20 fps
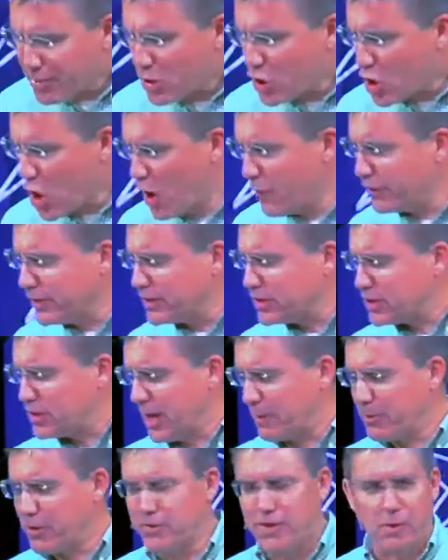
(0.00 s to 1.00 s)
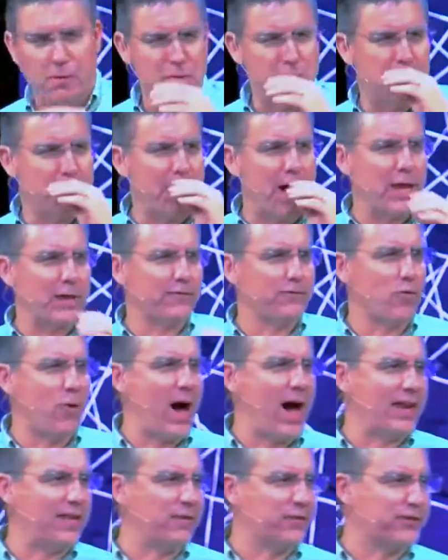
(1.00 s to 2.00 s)
over the summer, there would be a bottle of
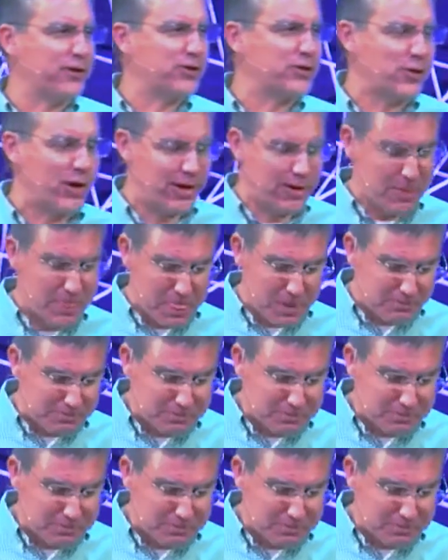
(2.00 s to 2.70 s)
wine in the refrigerator